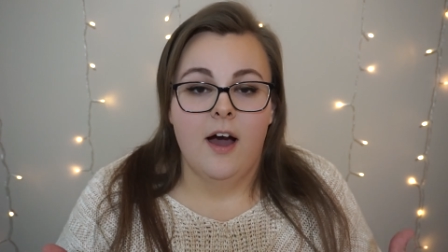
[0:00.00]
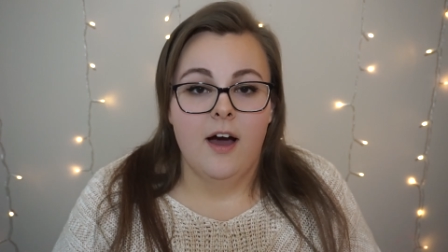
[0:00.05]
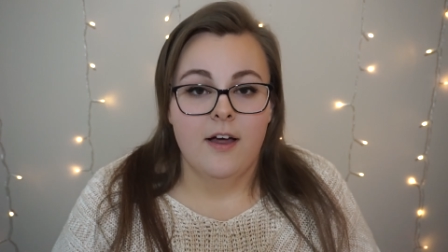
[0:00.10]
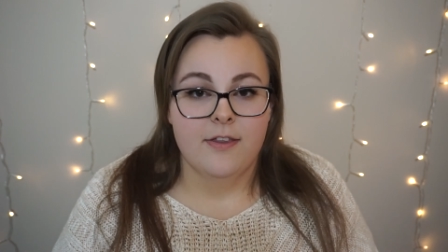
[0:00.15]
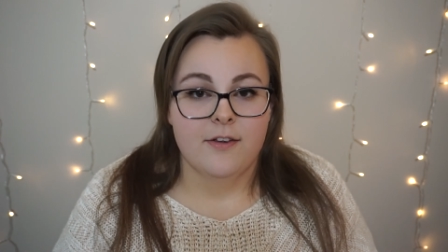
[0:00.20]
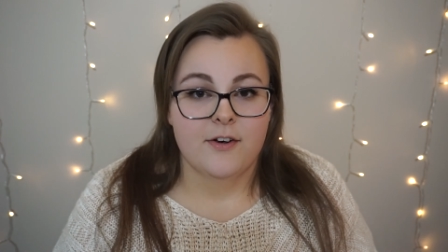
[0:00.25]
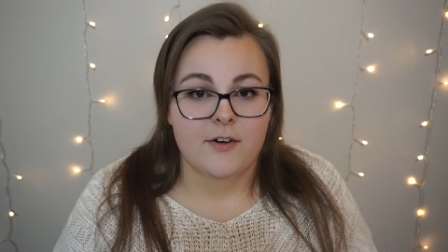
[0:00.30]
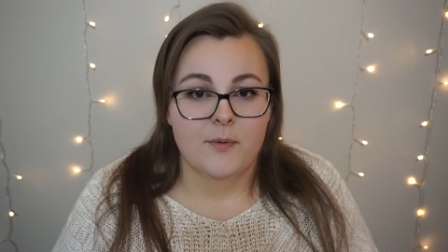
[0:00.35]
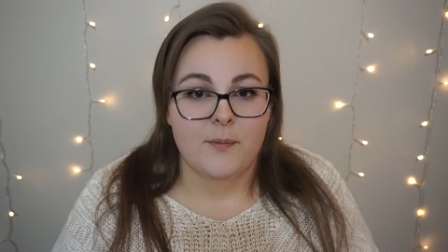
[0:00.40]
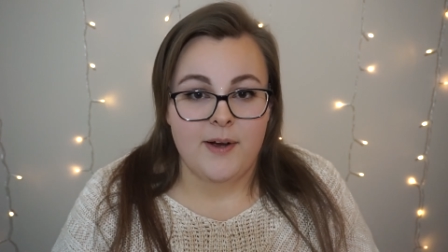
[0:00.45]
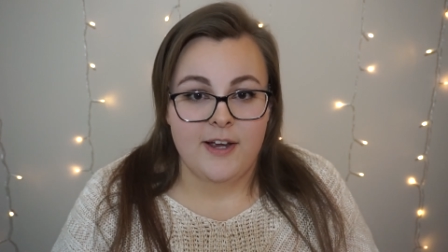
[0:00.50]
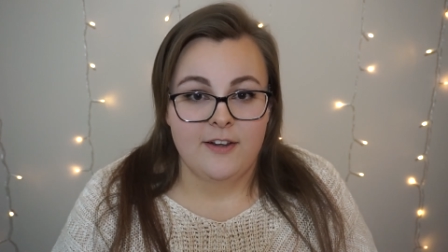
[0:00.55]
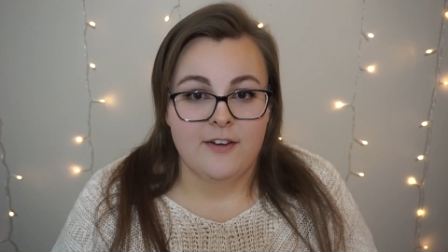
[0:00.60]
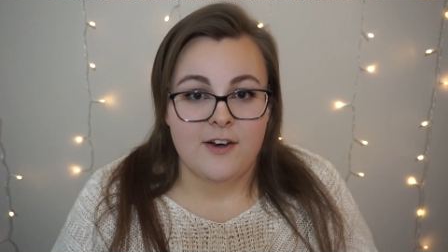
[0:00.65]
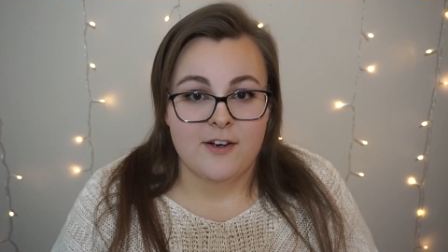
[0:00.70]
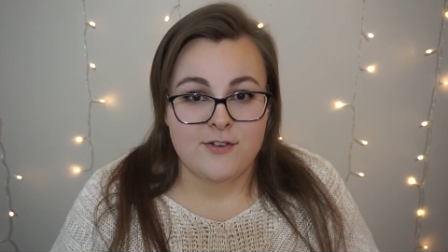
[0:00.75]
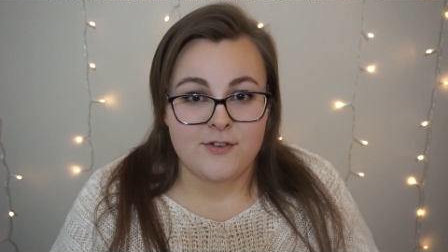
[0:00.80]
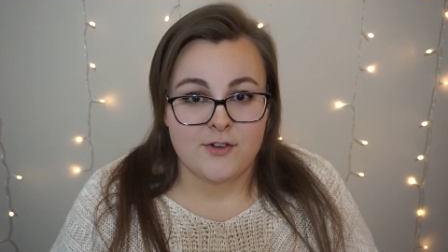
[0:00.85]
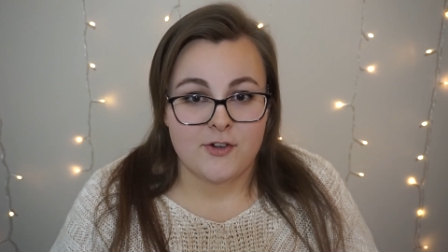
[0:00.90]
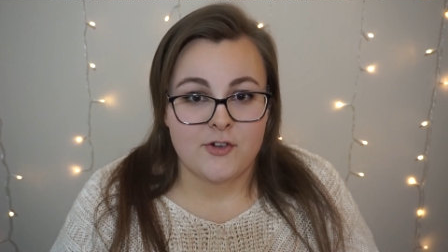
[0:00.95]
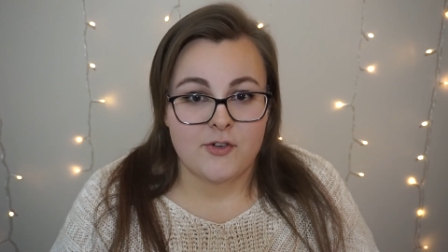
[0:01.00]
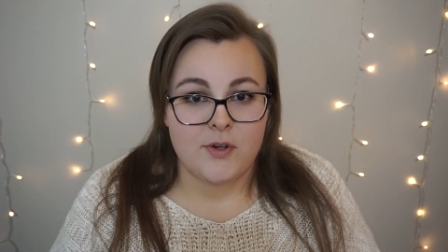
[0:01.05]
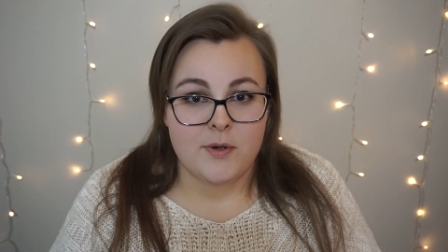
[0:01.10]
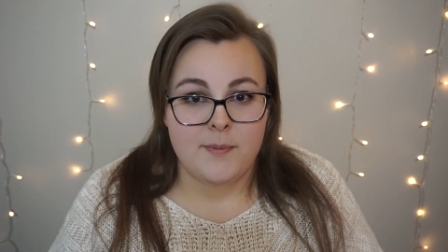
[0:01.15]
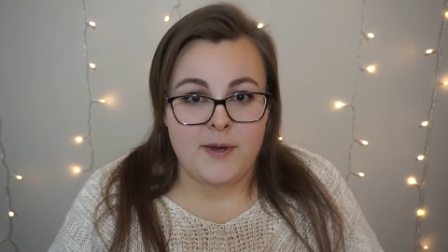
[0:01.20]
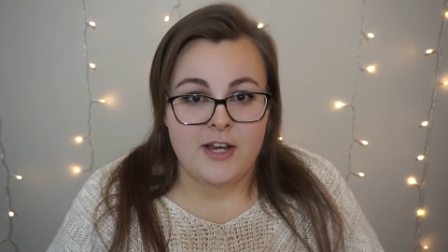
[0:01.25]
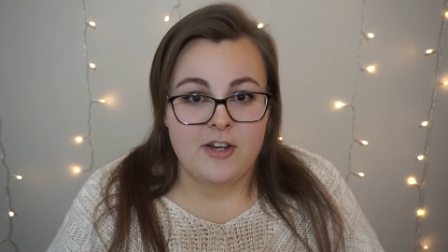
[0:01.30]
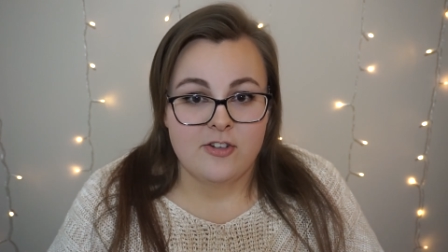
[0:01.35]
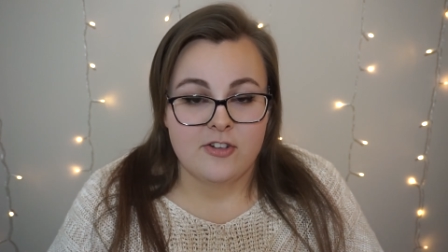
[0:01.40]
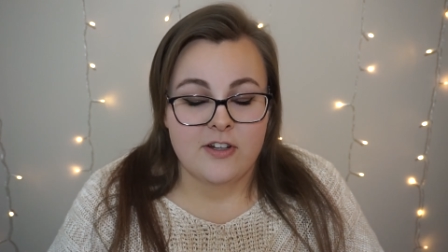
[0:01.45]
other weight loss surgery
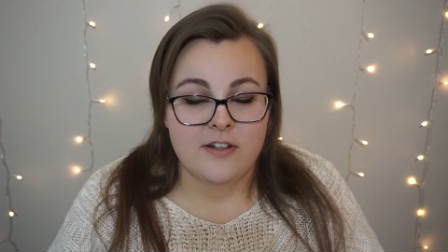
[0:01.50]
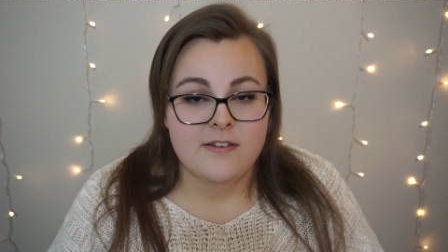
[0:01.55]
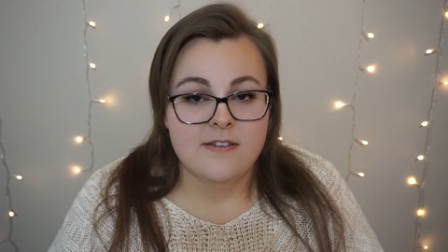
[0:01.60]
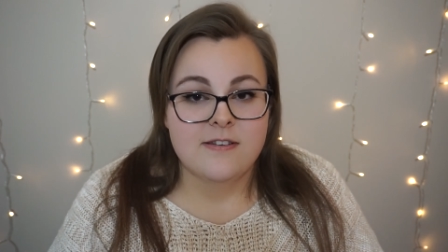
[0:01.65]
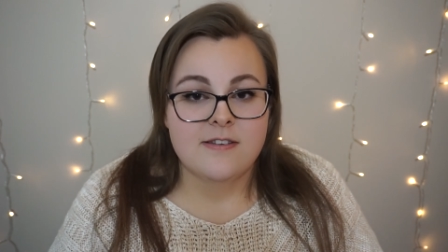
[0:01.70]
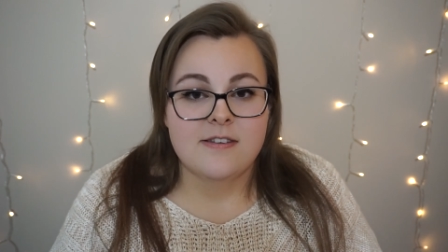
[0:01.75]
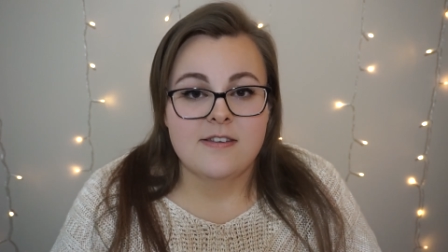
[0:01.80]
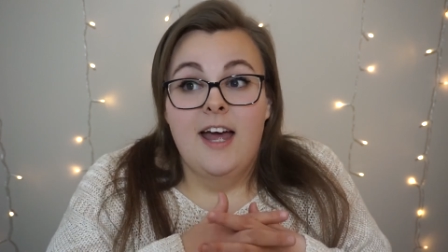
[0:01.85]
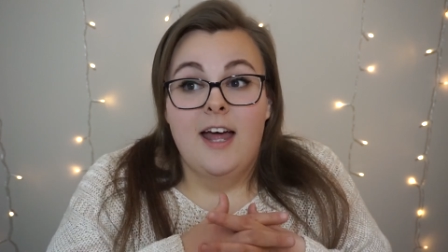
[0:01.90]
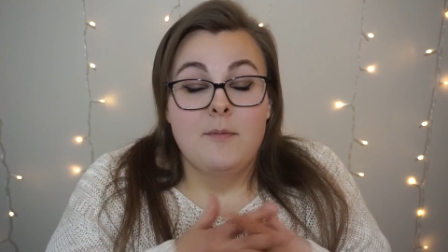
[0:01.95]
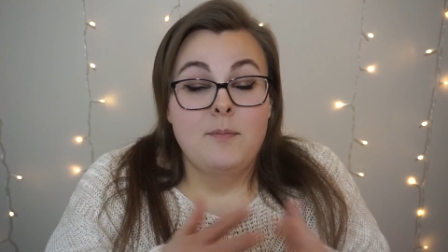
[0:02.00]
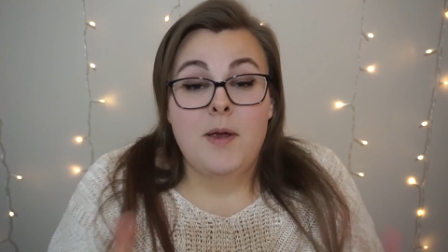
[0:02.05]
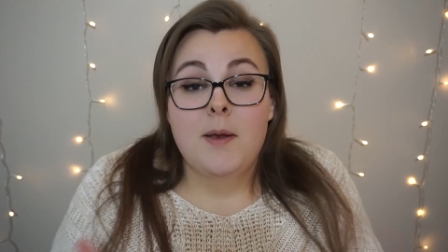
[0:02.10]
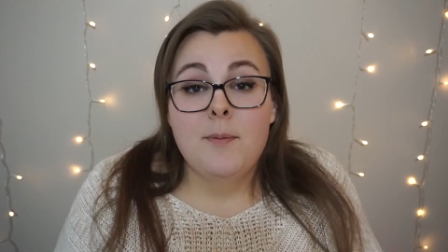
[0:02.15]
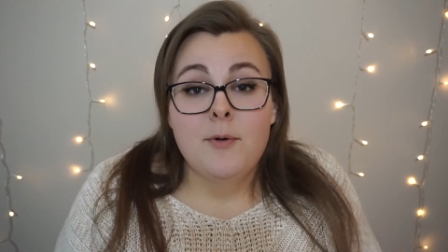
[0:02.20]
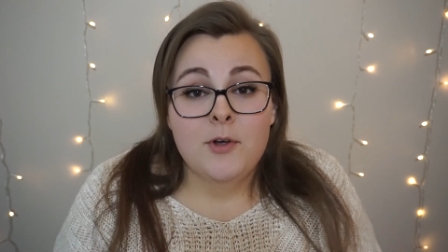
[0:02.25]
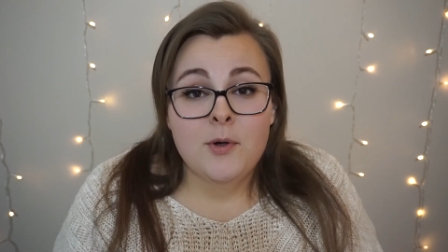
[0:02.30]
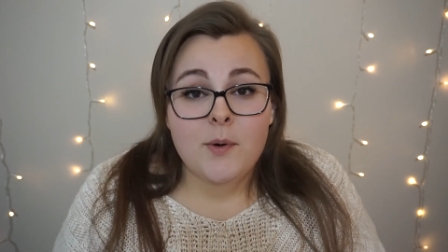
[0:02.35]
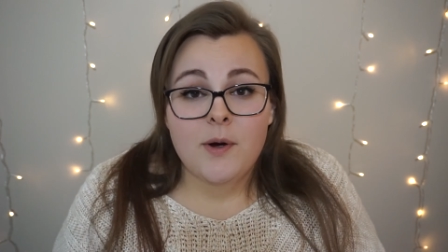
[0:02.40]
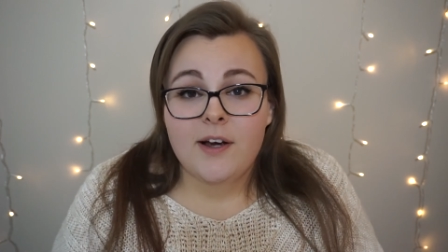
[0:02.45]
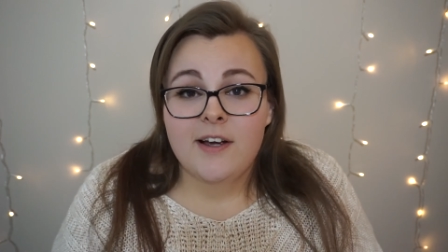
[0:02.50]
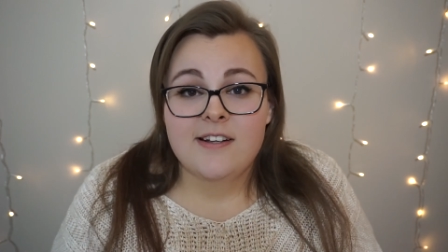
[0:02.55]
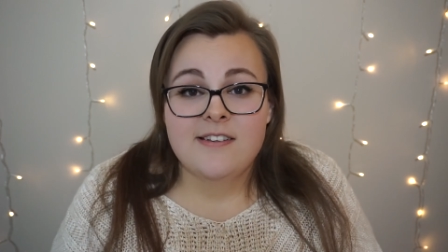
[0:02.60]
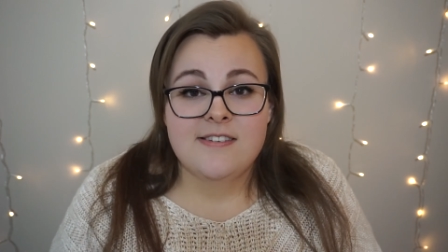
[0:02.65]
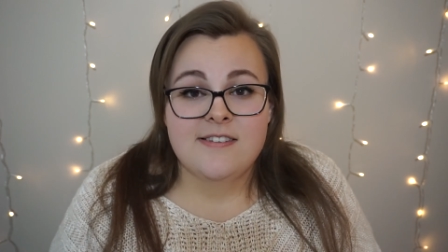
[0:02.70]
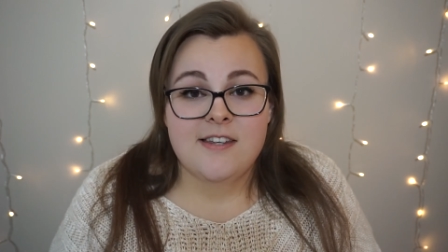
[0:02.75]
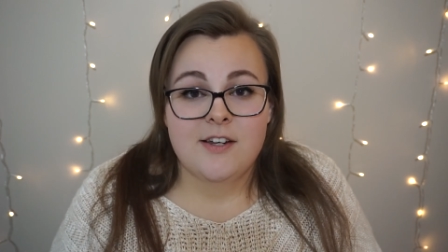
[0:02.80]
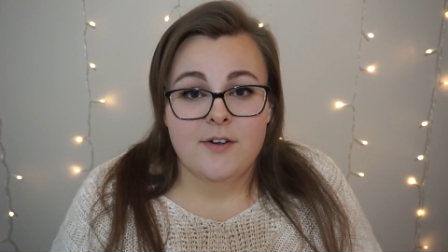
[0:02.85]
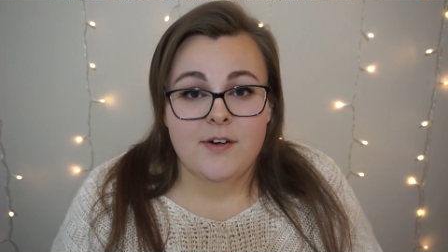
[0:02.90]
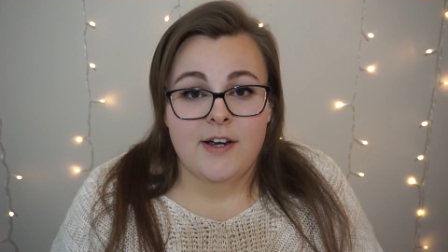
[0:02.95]
patients and people who are
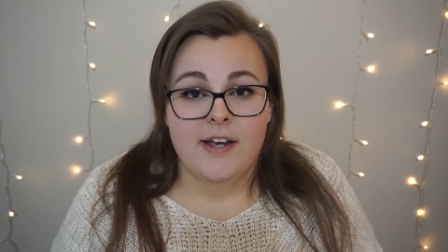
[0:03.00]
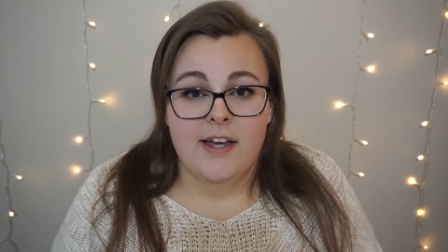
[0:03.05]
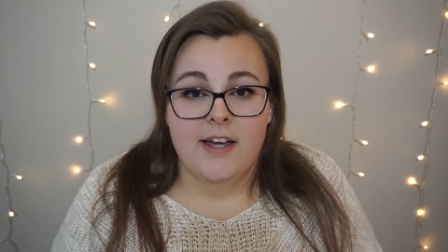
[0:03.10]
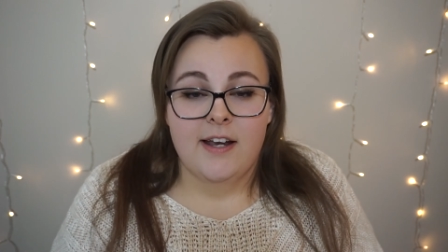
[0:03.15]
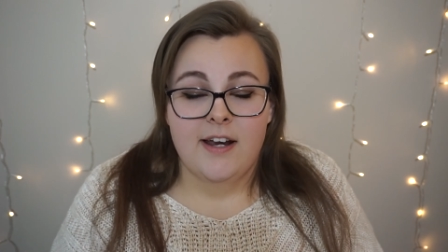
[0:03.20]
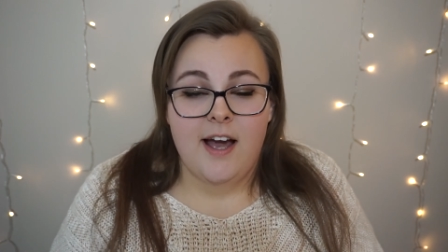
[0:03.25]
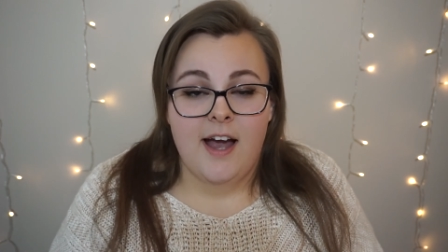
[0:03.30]
considering it.